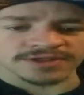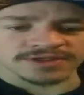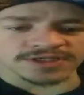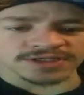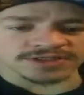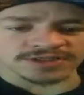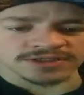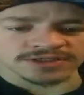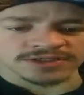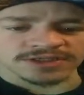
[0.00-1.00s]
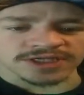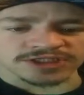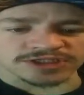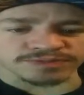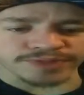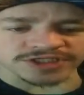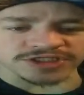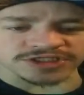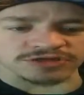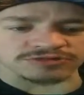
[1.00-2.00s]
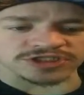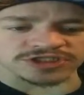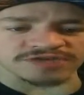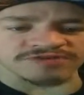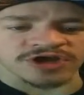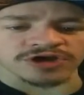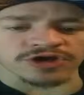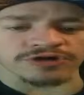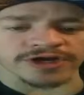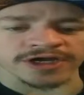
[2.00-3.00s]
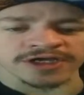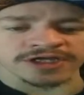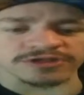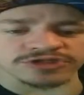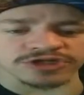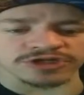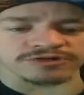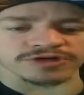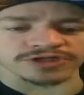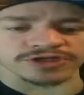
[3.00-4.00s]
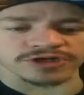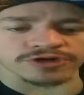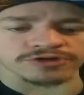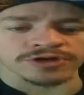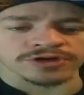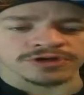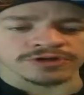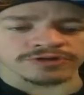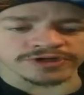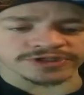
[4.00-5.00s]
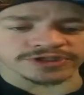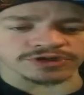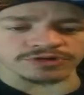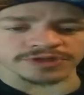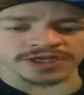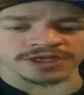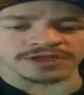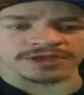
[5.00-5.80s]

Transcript: This, take this precious stone to Chief Koda. He surely wants to know what to do with it.